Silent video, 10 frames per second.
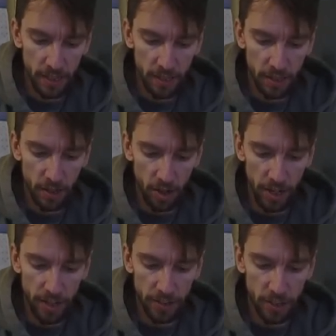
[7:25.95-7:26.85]
little
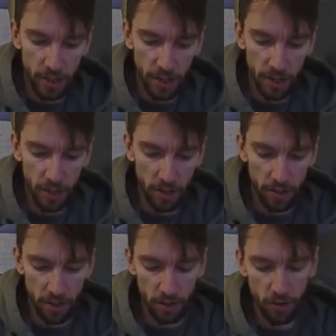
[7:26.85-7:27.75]
edge there that you
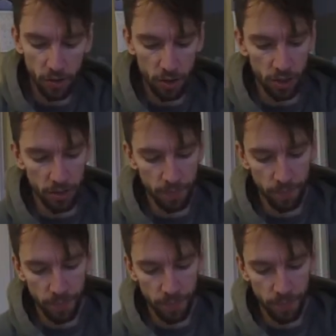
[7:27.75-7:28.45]
can go along.